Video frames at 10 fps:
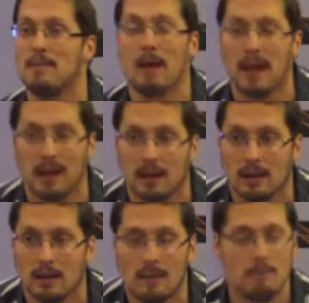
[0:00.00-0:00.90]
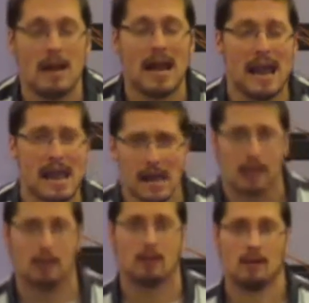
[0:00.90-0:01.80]
say me,
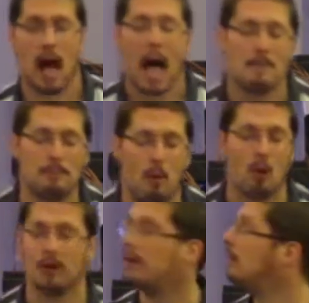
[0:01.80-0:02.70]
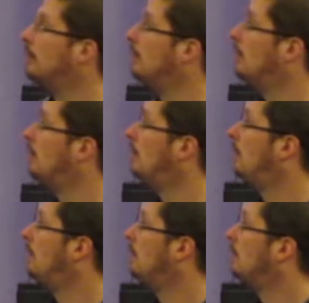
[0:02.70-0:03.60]
I'm important
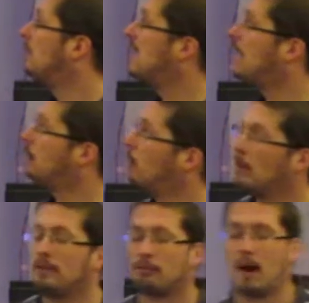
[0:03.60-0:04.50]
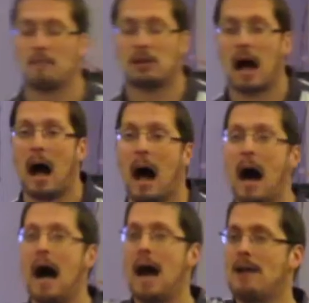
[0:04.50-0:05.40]
to get a ruling from
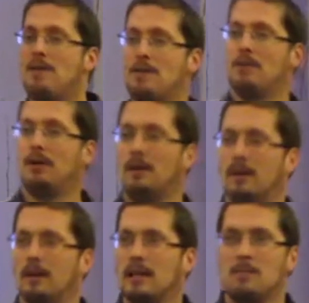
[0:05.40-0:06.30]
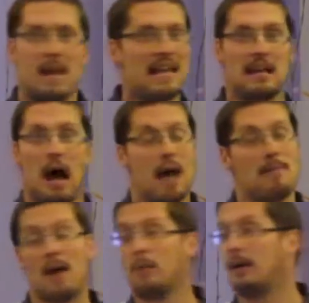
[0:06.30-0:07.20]
God, because me and
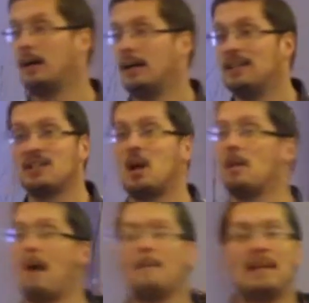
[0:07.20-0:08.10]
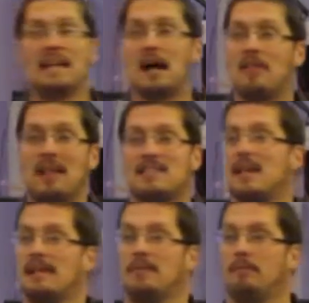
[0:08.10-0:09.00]
God, man, this is all about me and God. That's
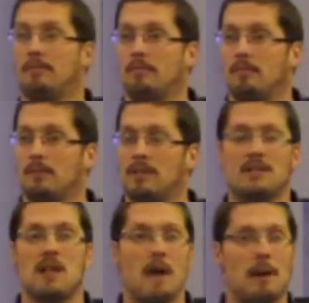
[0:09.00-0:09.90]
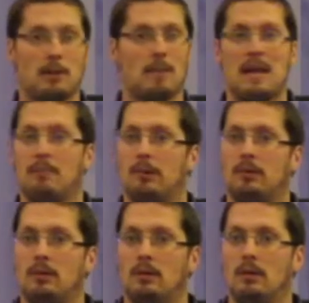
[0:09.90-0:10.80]
it. This is not about the
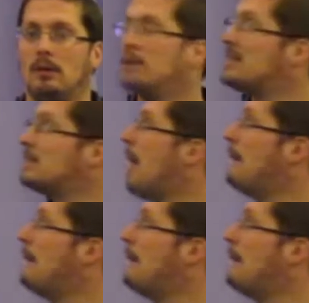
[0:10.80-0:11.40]
people. This is